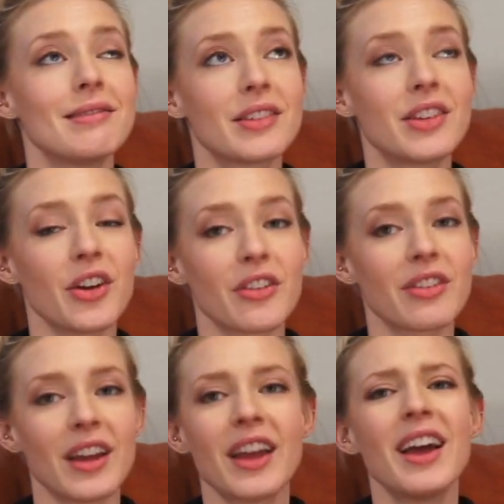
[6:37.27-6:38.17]

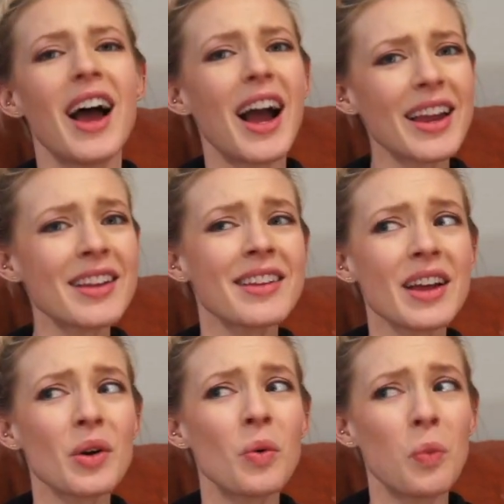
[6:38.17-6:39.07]
get sick
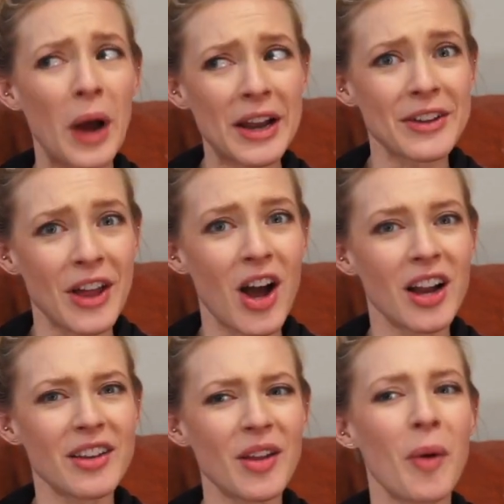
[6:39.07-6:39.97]
quite a
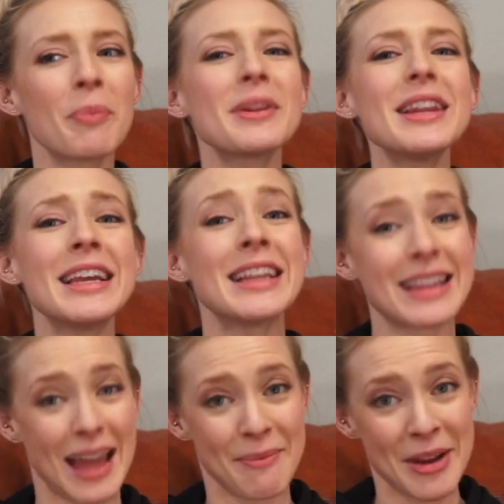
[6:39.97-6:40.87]
lot, so please
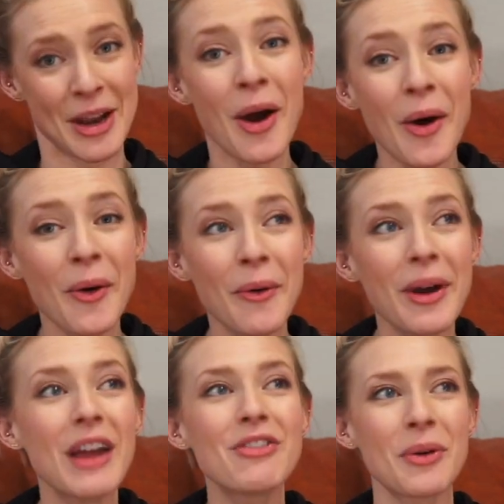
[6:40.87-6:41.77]
let me know
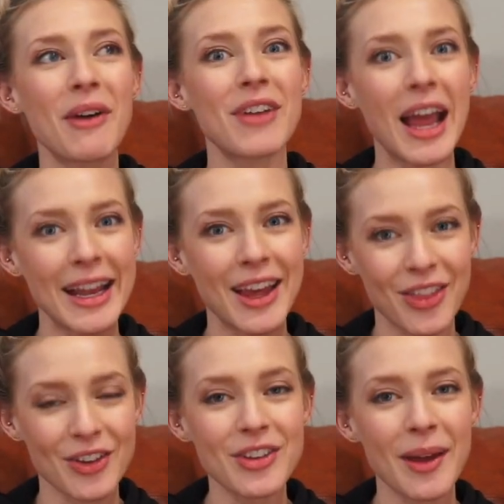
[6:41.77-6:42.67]
if you have any
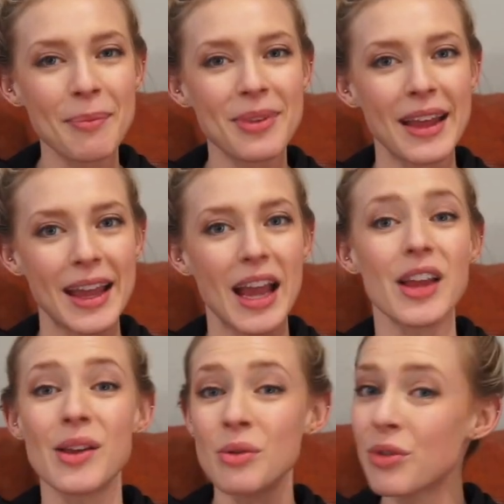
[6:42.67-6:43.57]
other tips that get
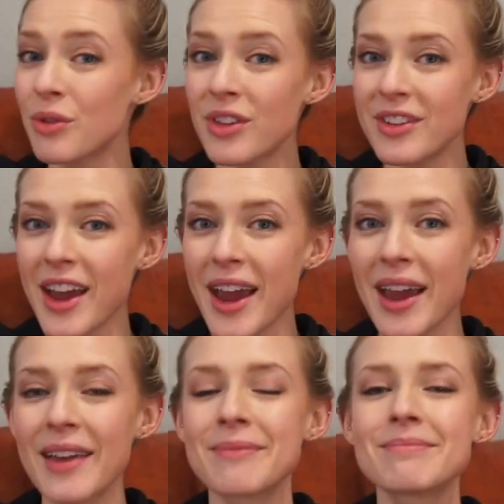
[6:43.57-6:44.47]
you through the
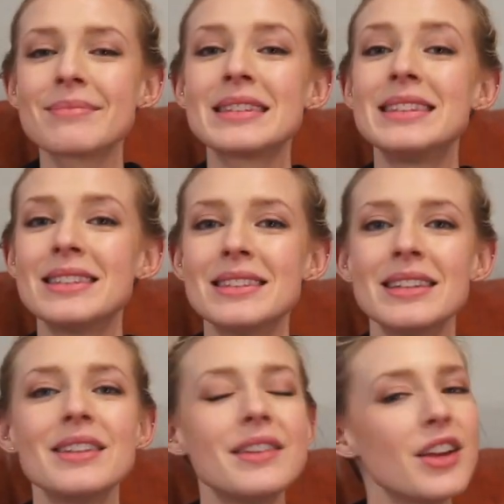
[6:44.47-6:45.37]
day.
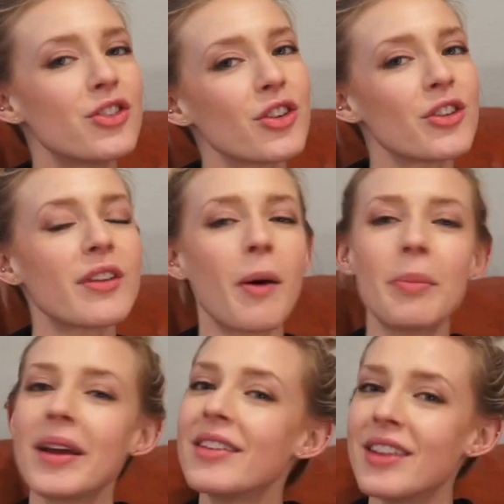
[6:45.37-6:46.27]
Teachers
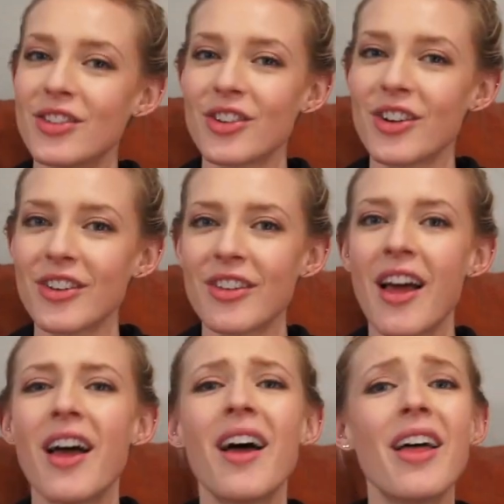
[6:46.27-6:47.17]
helping teachers.
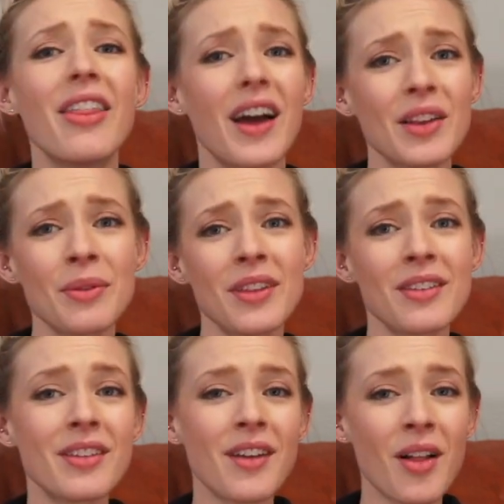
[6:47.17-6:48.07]
That's what this
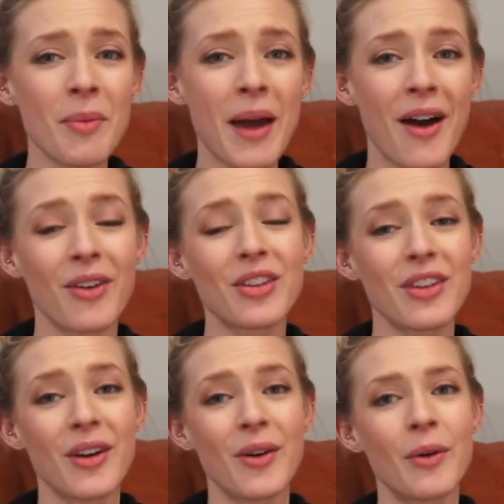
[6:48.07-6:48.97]
is all about,
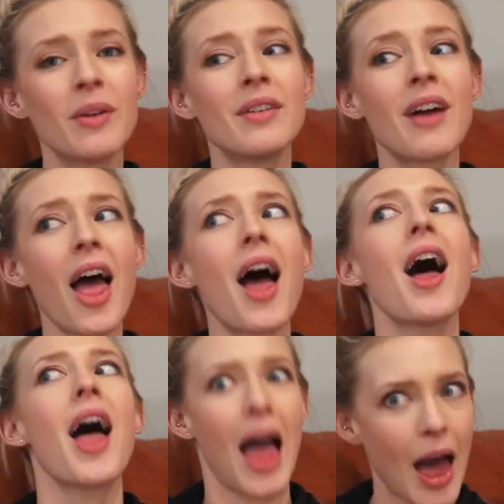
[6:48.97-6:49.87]
so
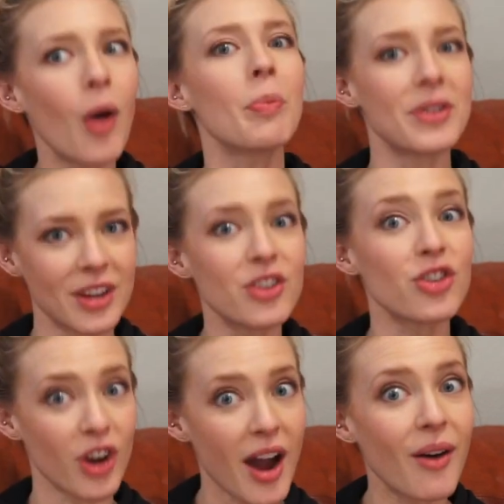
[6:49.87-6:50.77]
help a
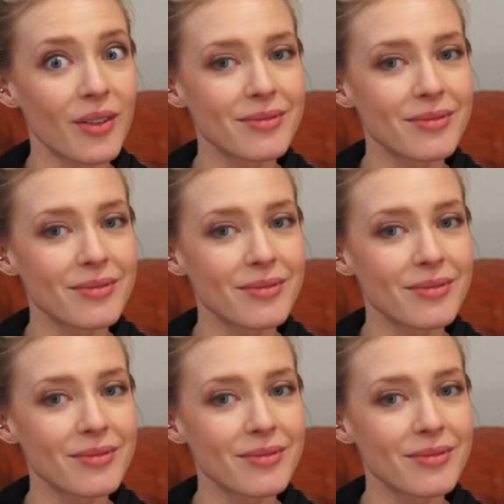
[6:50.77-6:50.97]
teacher out.